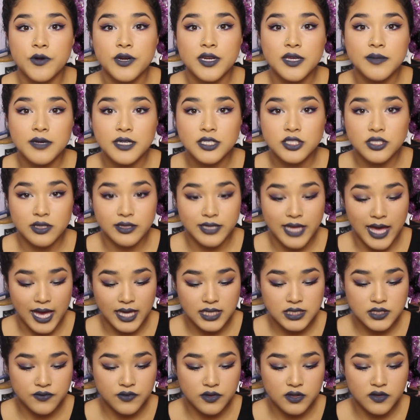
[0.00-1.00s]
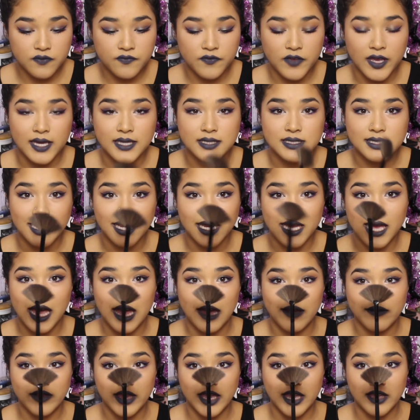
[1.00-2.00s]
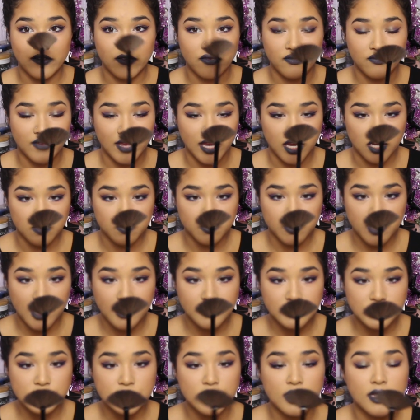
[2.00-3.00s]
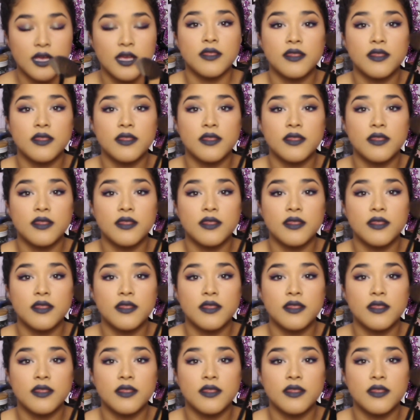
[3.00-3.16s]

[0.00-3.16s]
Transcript: pretty much last for the face, I have a fan brush.